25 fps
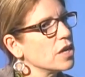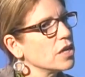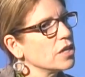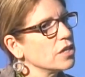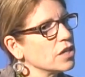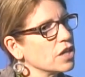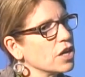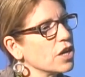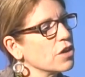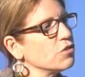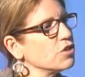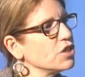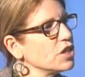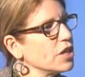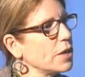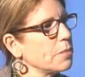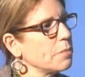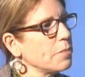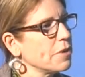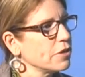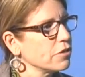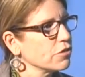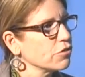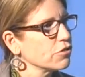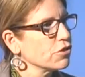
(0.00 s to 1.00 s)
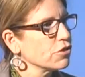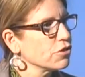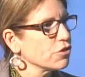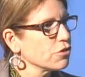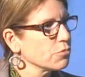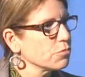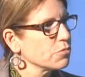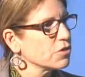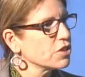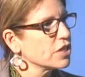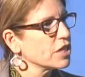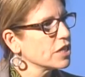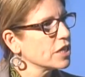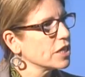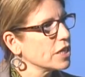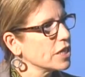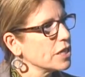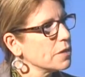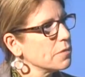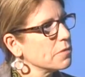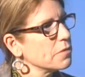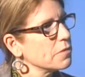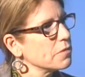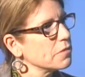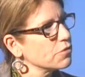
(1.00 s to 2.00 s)
negotiate better terms to
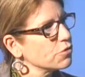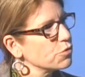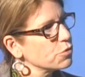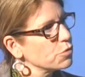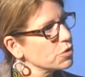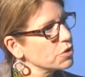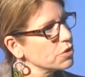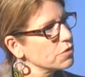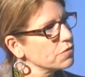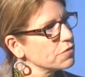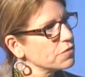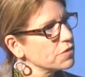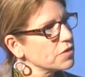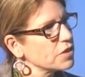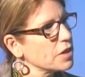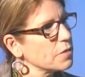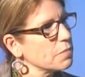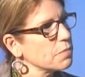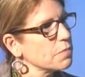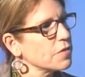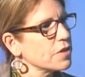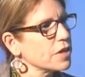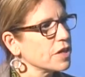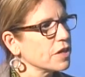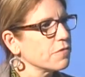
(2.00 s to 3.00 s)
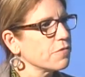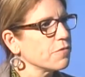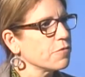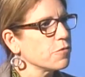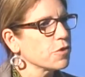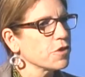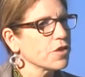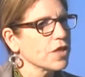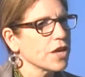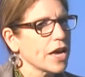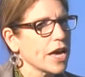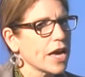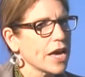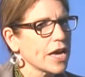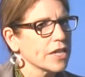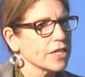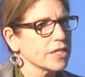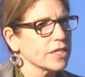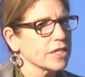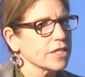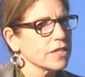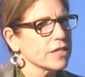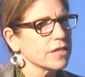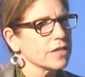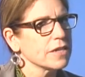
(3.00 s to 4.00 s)
get sort of something for
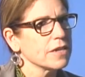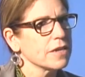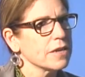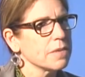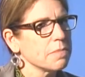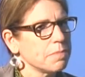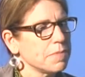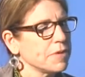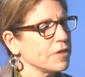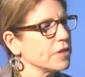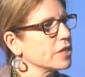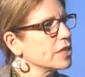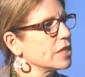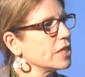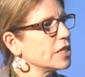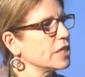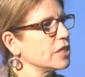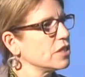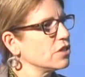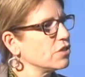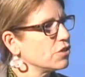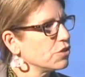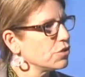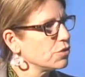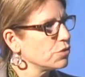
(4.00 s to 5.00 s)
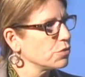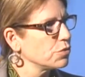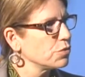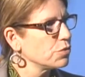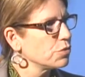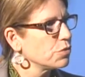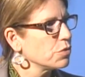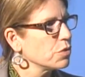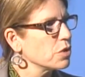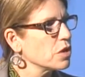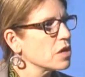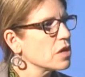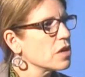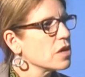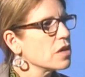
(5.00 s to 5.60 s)
that ability to